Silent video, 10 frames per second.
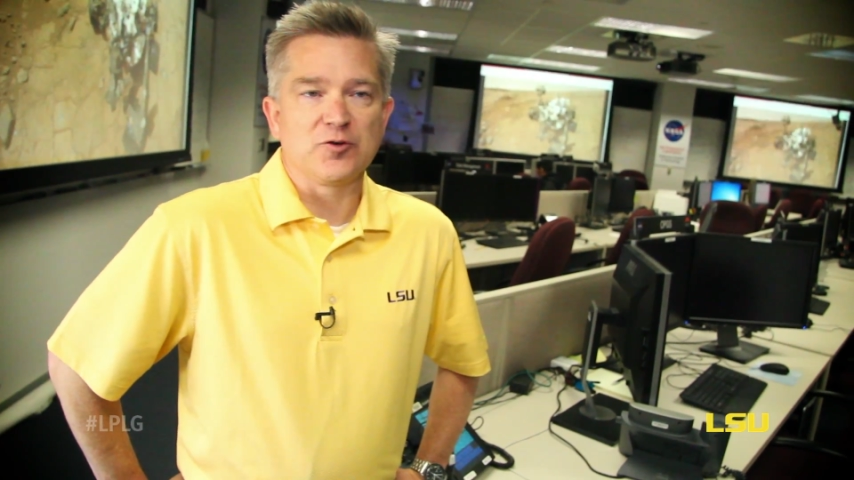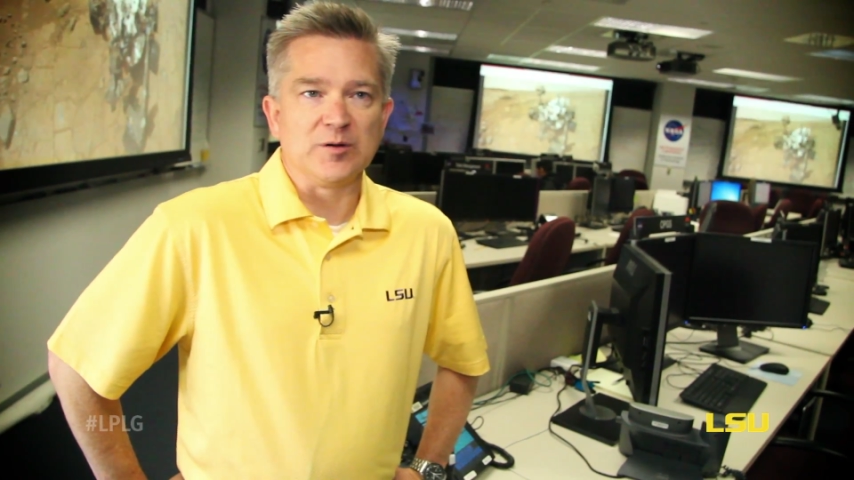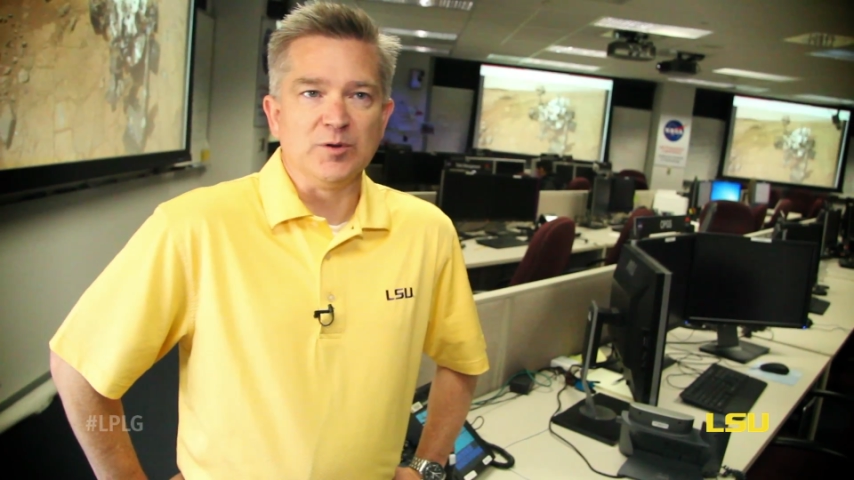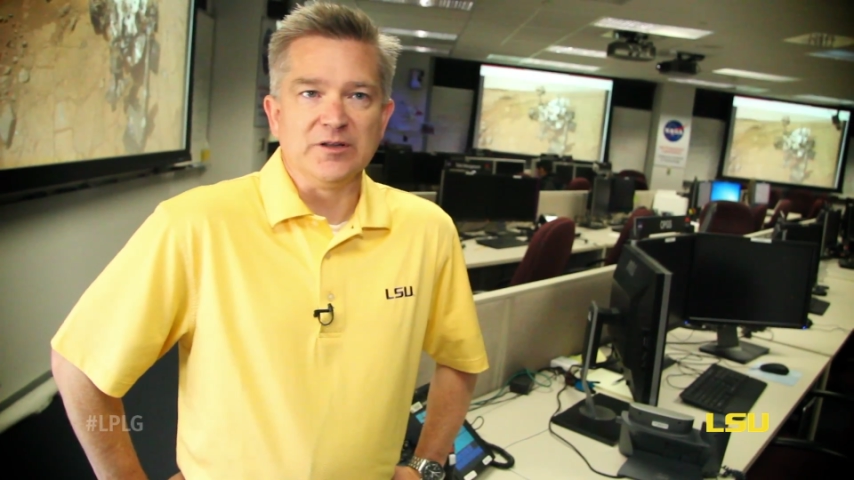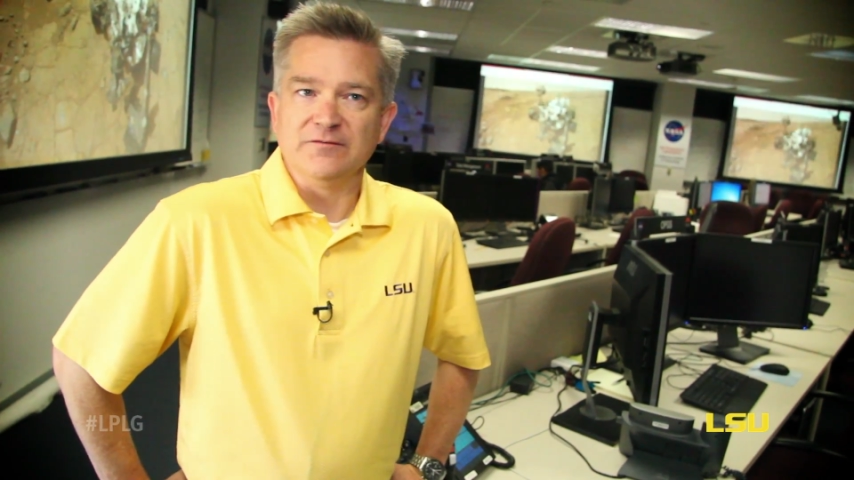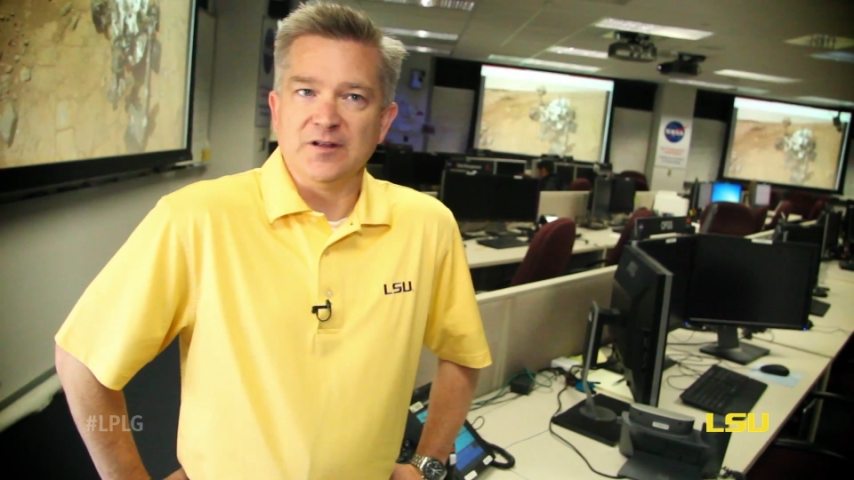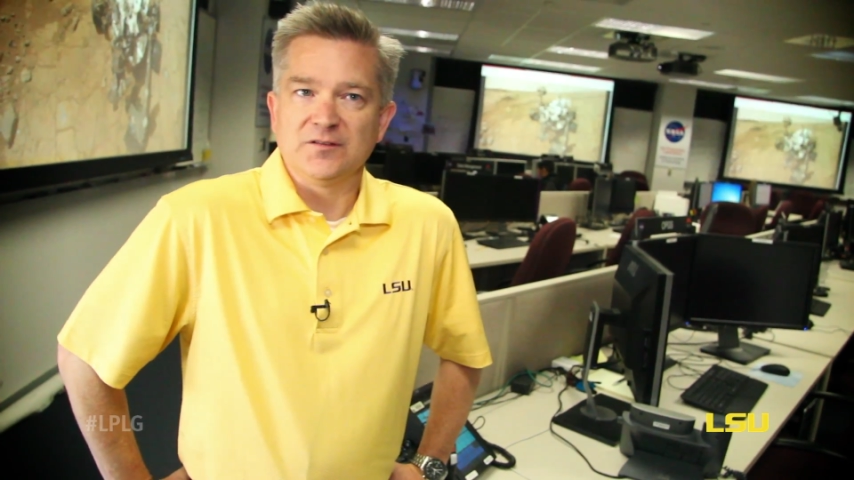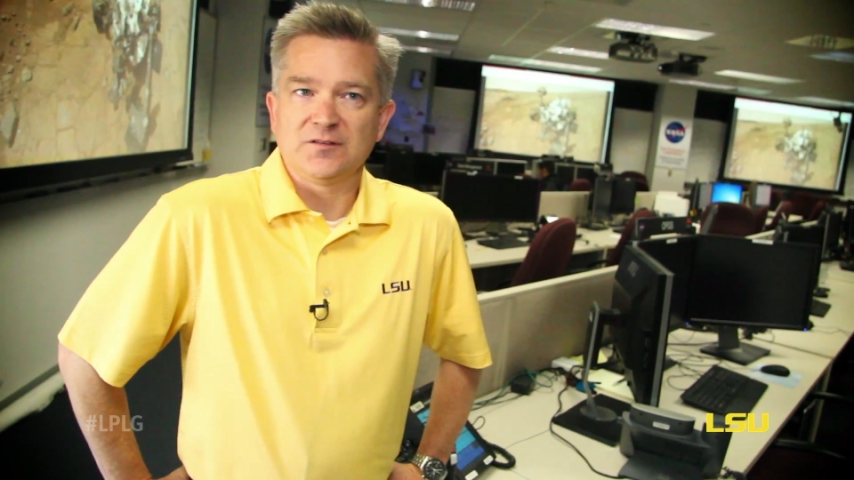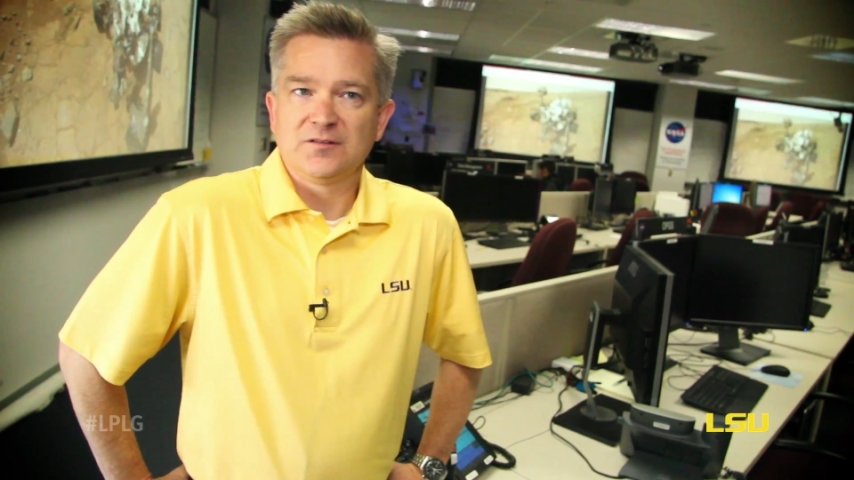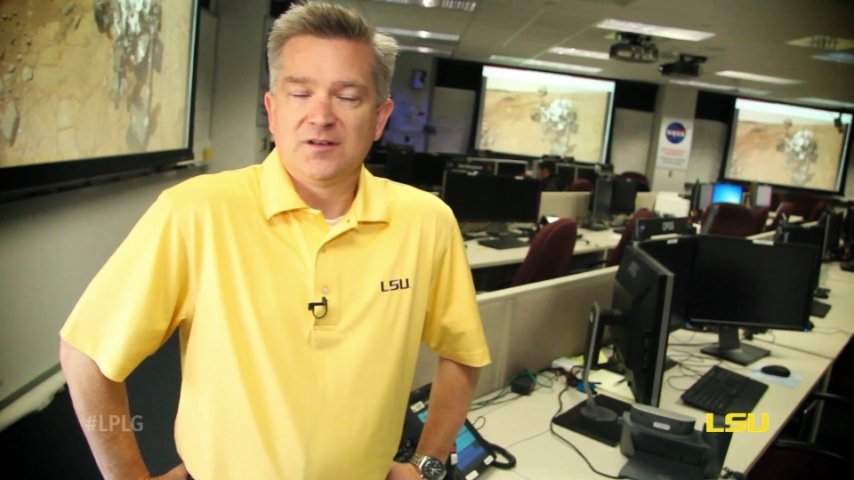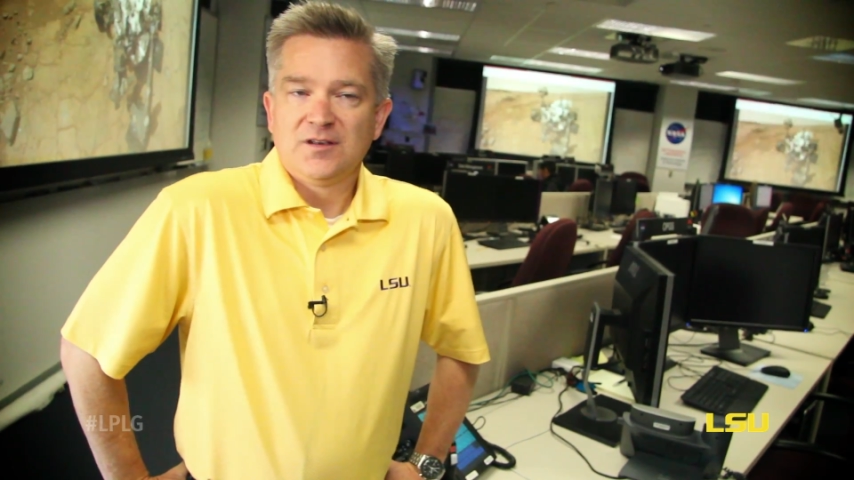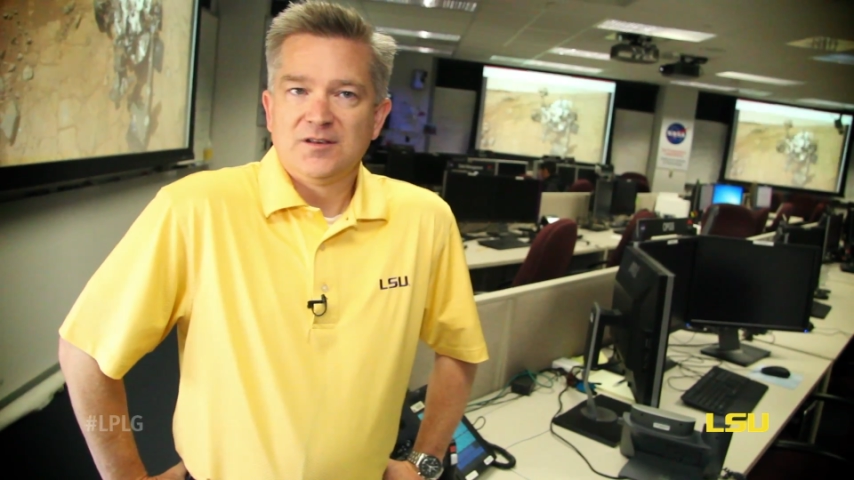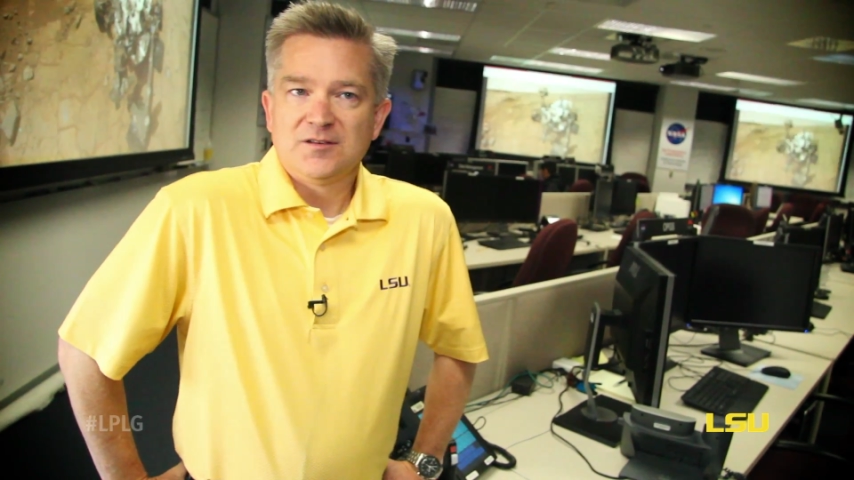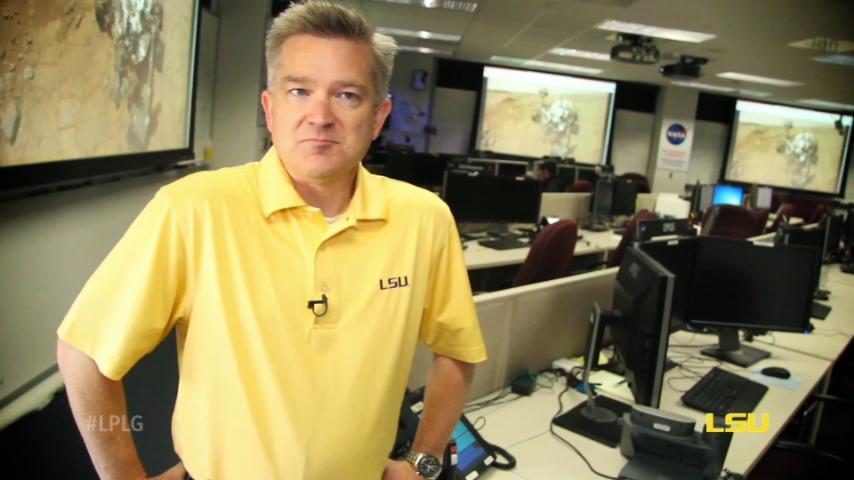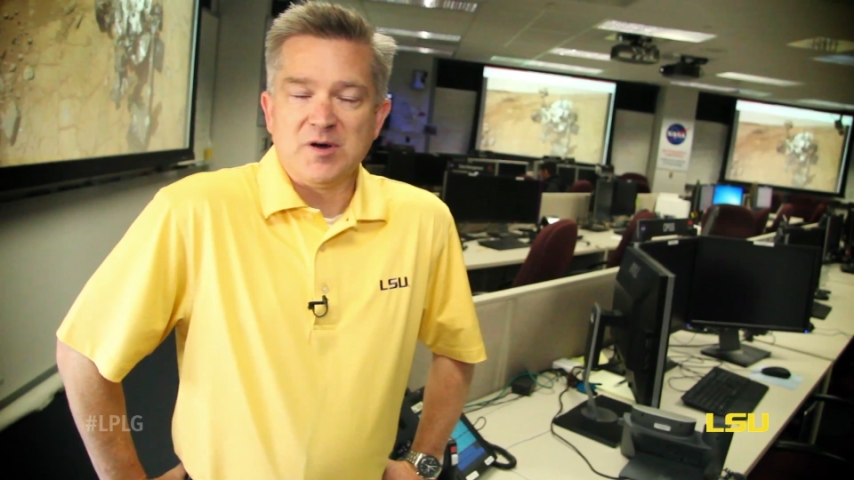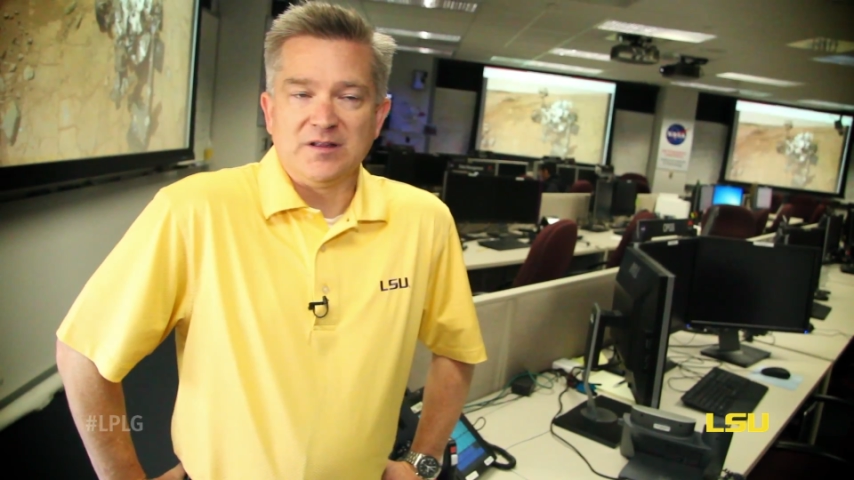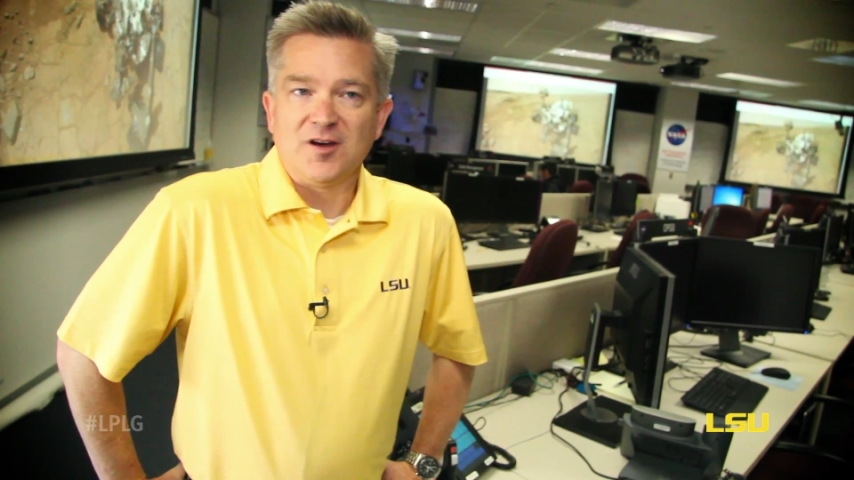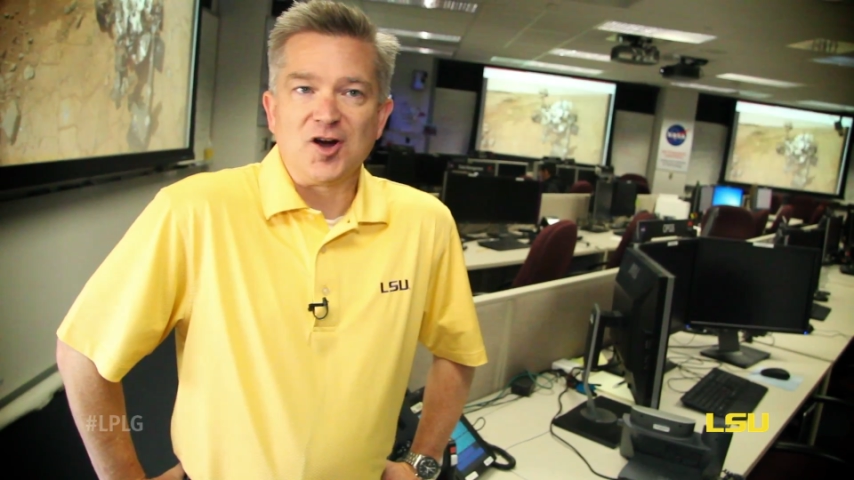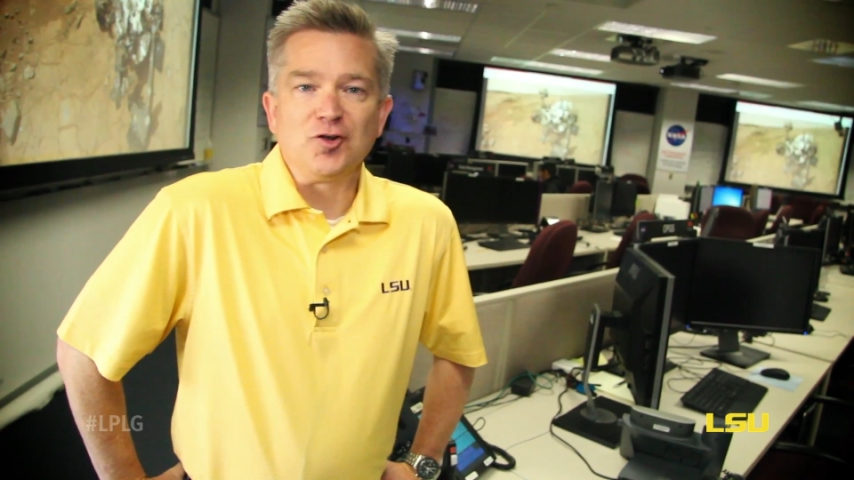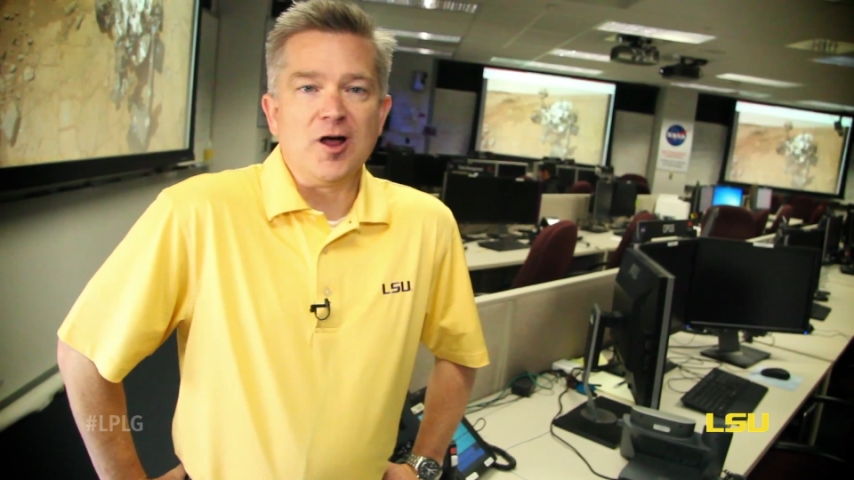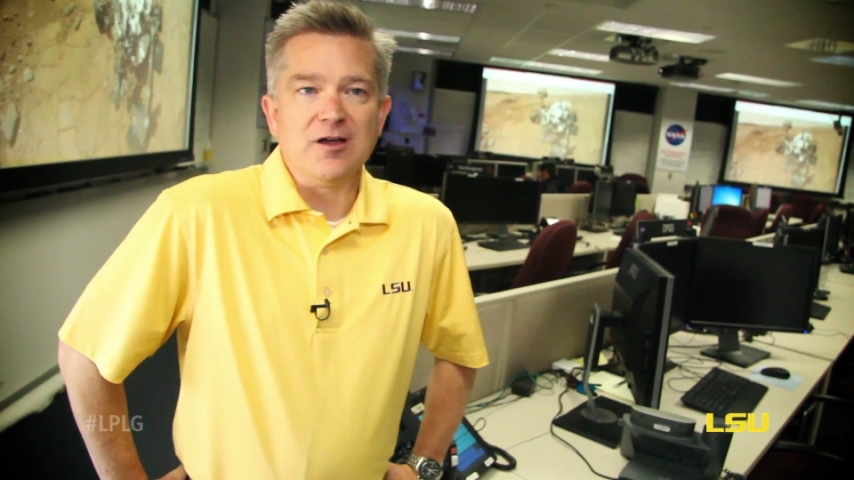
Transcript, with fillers: incredible events in my entire